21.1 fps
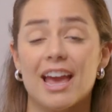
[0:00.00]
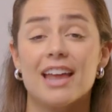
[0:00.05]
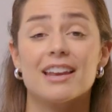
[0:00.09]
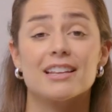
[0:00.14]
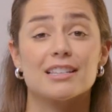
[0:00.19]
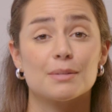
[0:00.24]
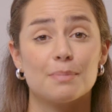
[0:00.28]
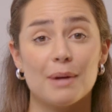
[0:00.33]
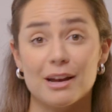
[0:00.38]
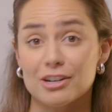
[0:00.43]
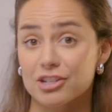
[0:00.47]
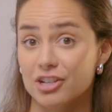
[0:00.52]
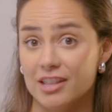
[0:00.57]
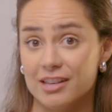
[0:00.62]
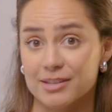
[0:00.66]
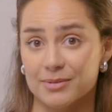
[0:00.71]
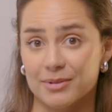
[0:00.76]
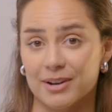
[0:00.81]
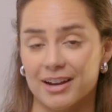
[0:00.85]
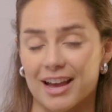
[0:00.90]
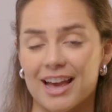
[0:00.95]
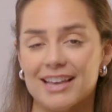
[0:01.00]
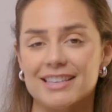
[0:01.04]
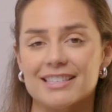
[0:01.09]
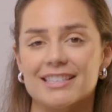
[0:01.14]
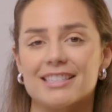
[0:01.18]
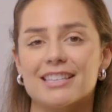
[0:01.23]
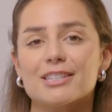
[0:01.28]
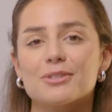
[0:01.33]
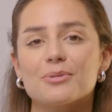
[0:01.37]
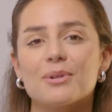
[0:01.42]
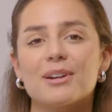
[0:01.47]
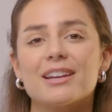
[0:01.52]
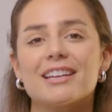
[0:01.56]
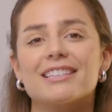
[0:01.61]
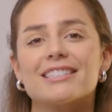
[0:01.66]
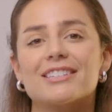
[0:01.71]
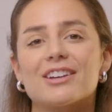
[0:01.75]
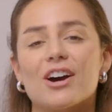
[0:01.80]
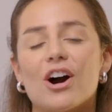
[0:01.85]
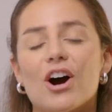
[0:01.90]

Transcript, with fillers: and especially this one, guys. This one is